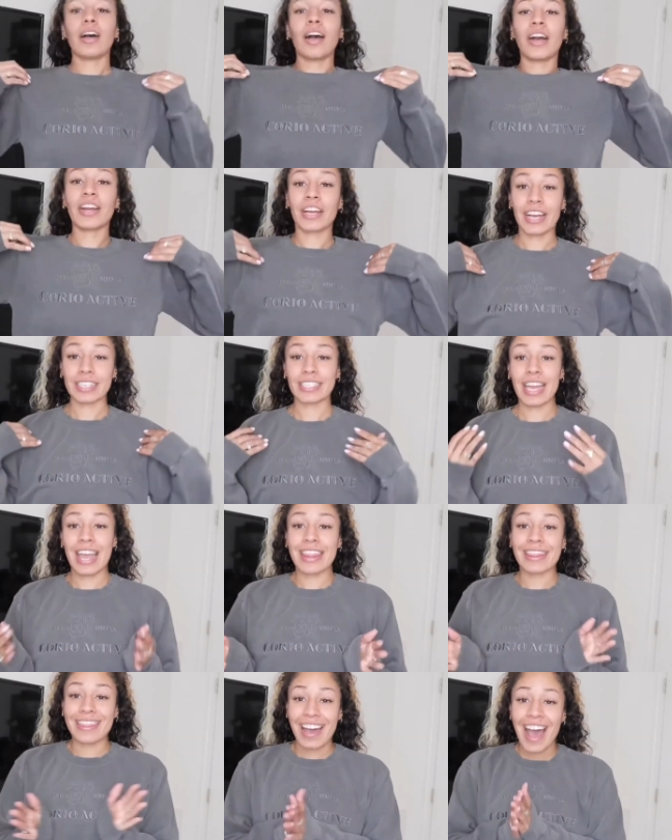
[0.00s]
right guys,
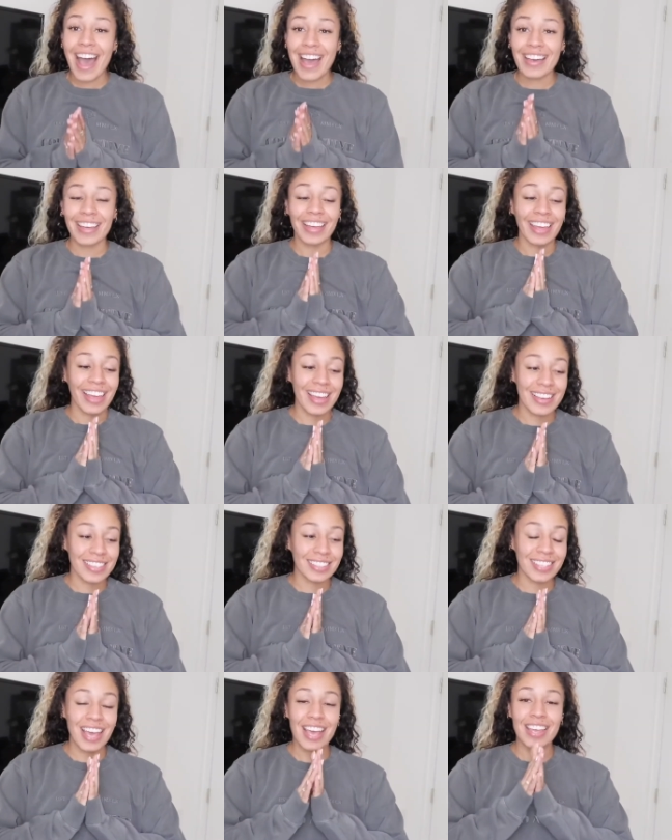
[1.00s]
and that
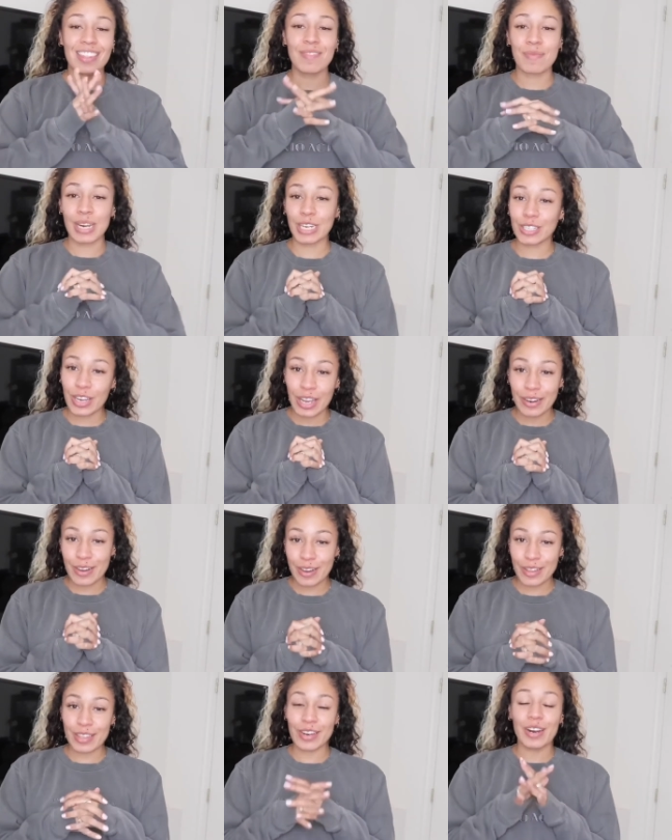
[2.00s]
is the mini try and
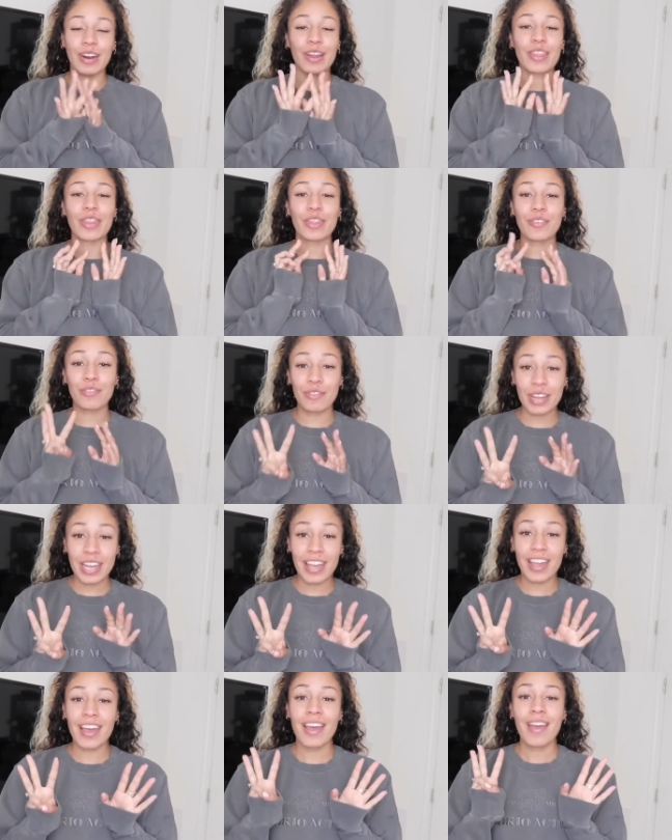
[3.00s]
haul. There are
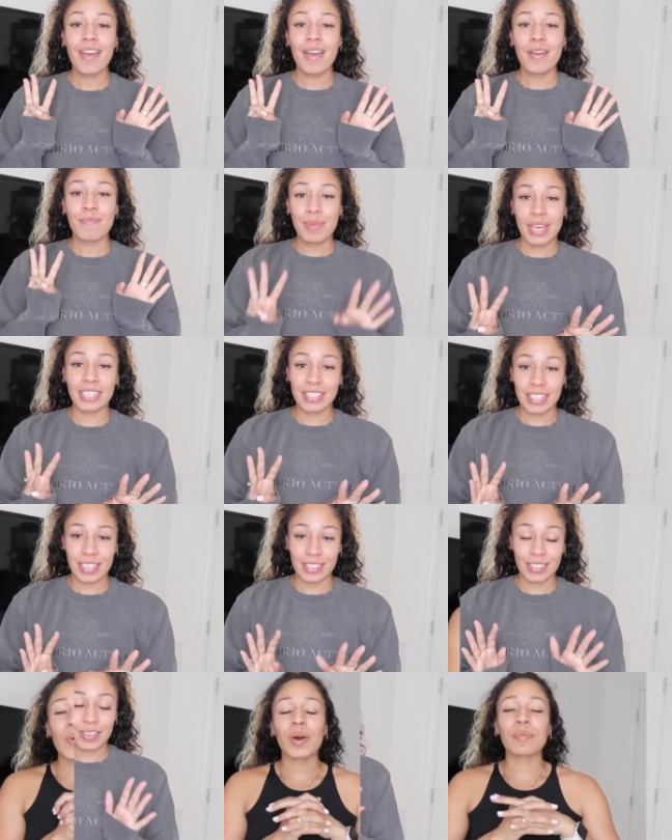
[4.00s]
three pieces
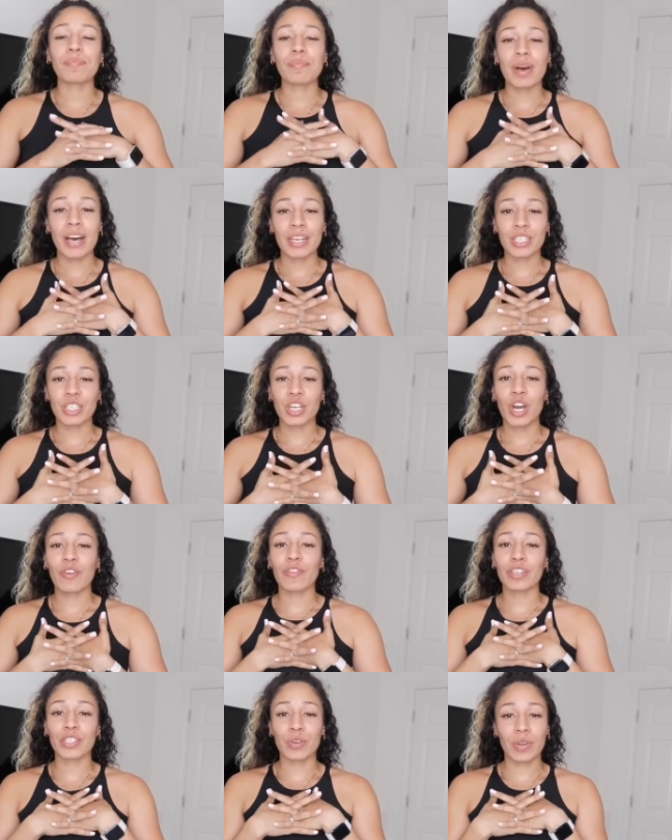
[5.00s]
much for
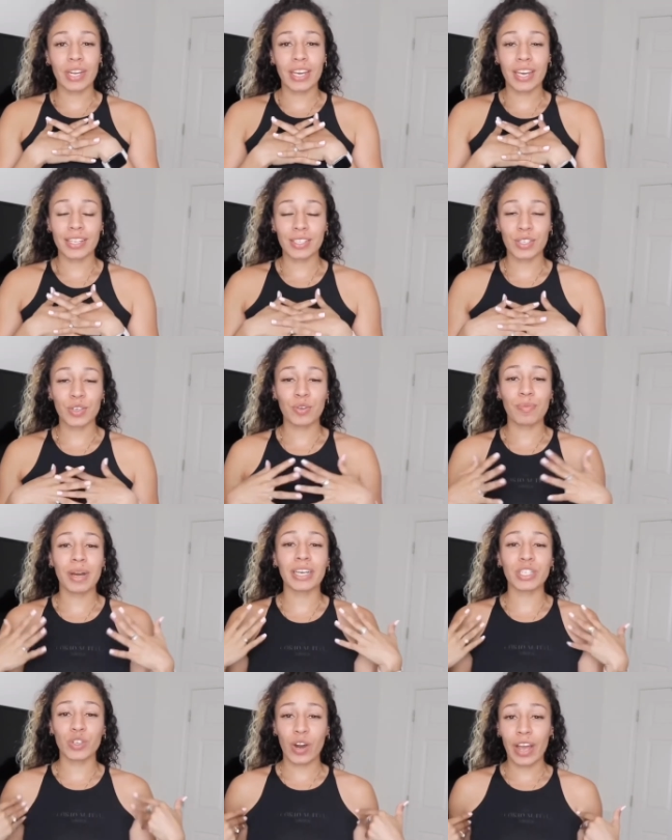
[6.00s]
tuning into my
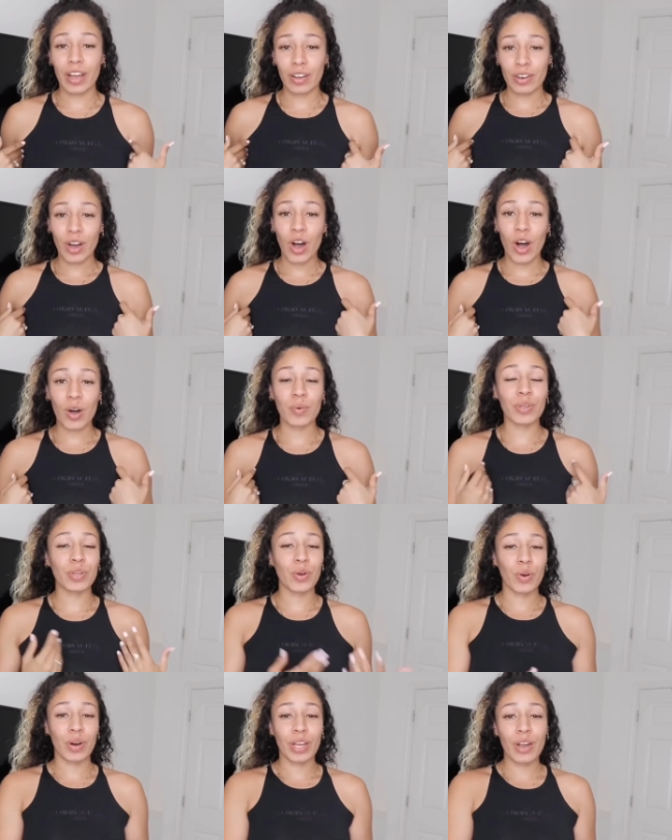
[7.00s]
try on haul with
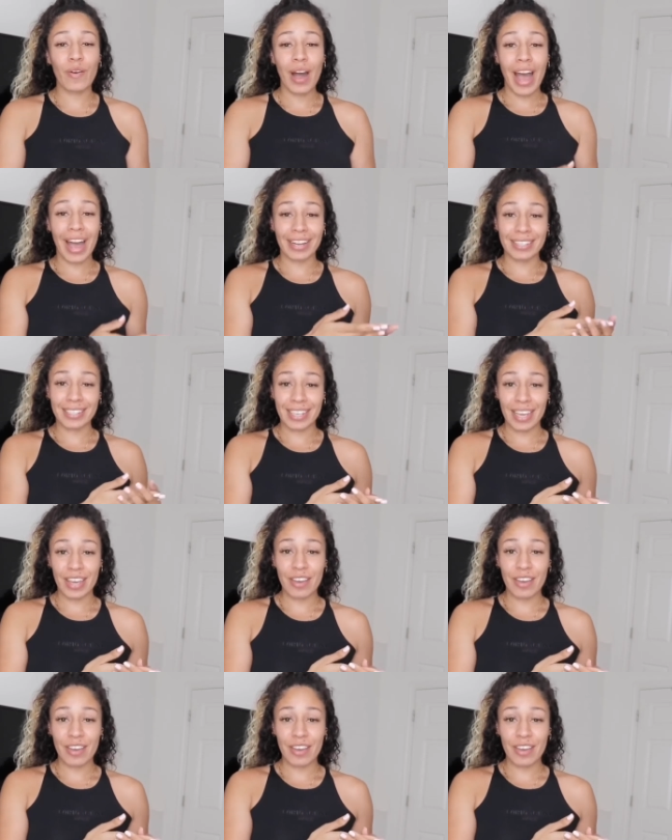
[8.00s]
Corio Active.